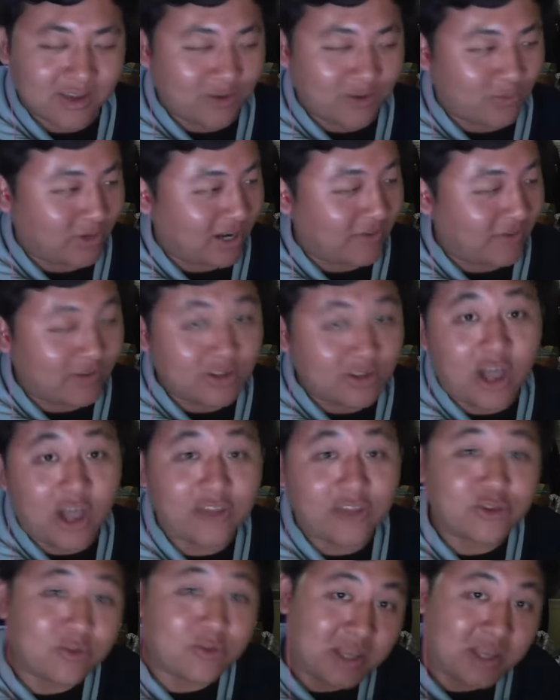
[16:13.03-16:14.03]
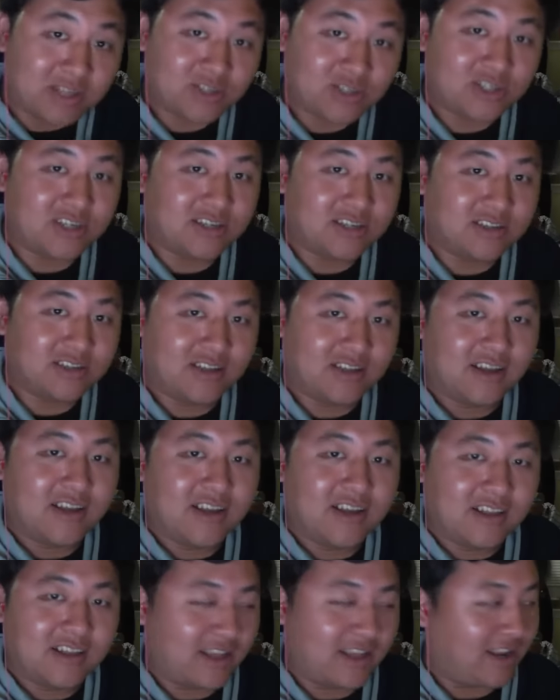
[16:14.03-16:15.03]
whatever. Not to mention
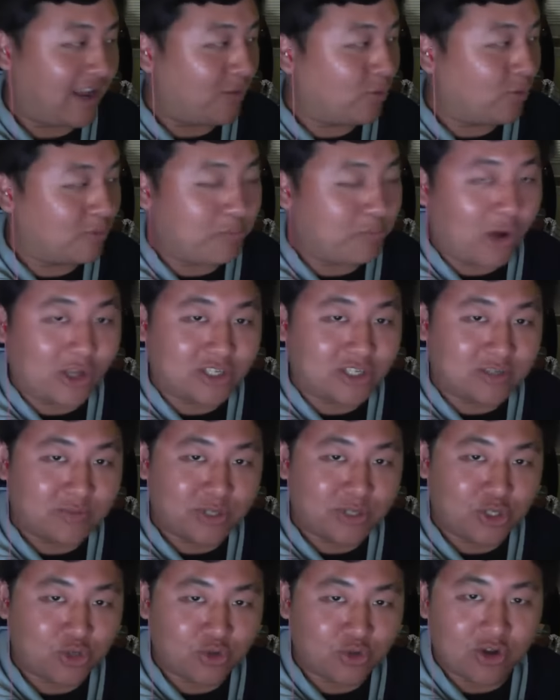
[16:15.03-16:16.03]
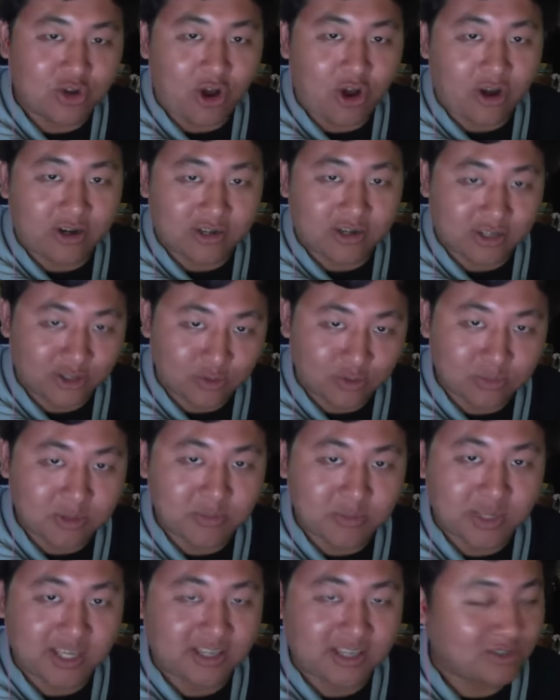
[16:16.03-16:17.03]
that I would possibly shoot other human
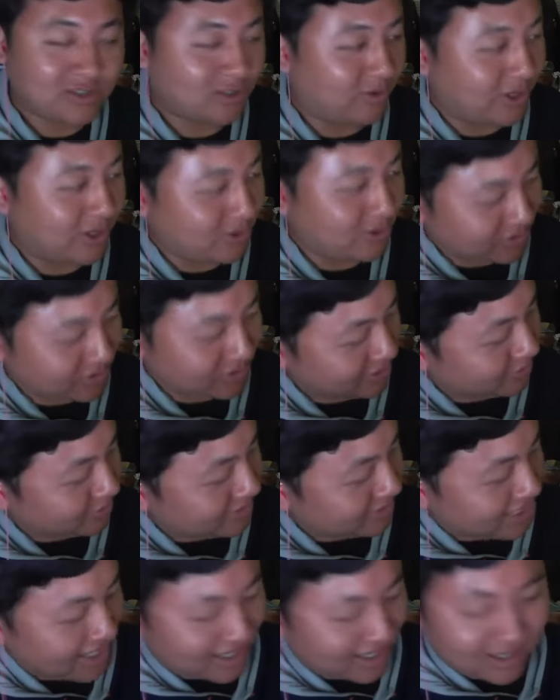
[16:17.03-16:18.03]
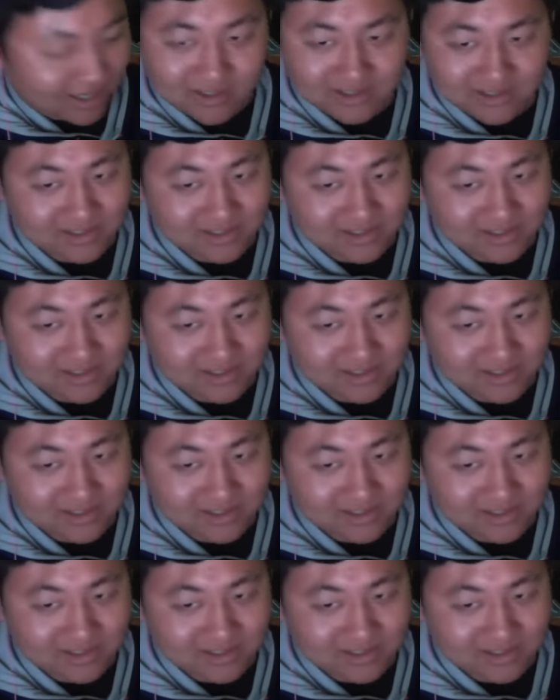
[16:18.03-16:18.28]
beings, so I don't deal with that kind of